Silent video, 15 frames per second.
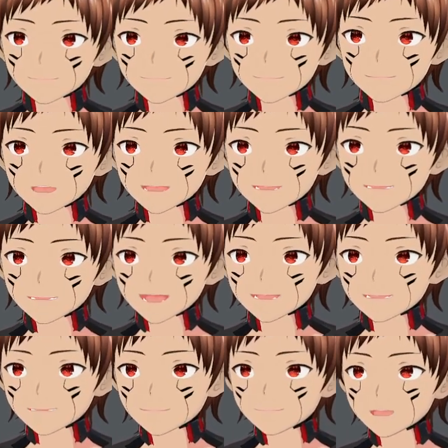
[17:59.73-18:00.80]
75
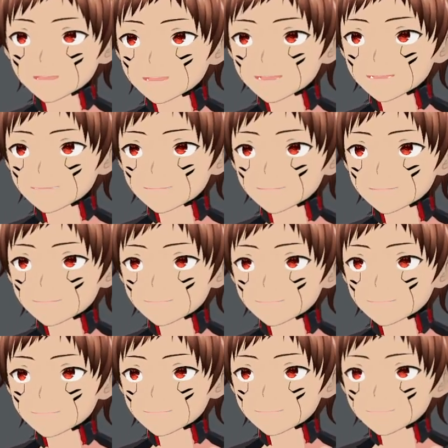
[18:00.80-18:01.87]
points.
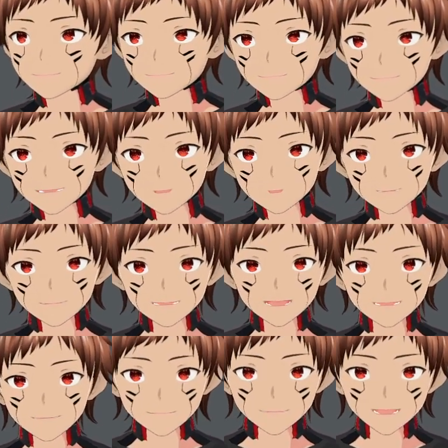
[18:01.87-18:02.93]
You were
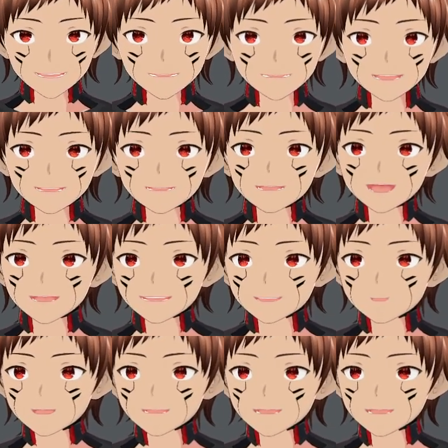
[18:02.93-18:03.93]
65. Are they really